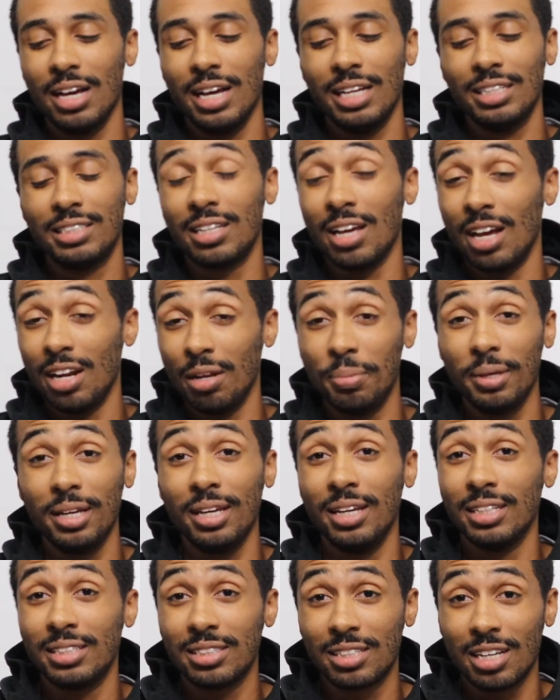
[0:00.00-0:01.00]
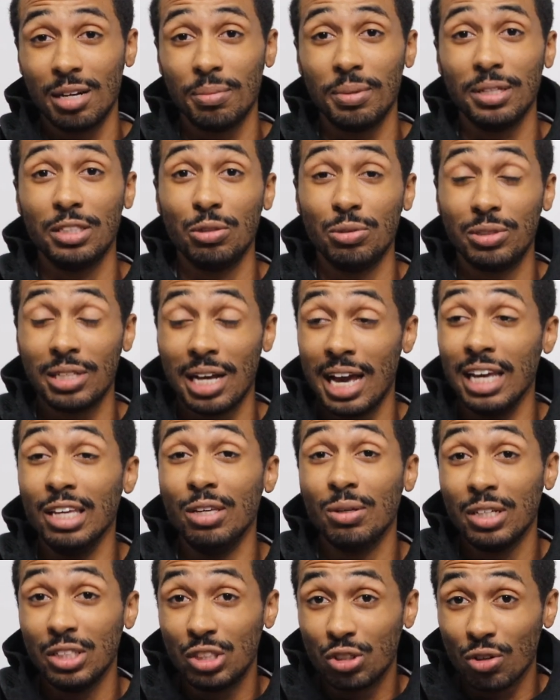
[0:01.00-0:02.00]
It's gonna be too tight.
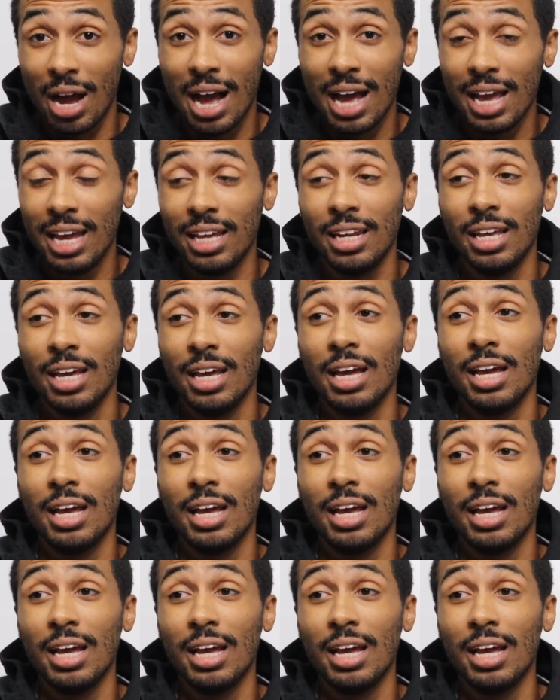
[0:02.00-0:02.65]
You can try it.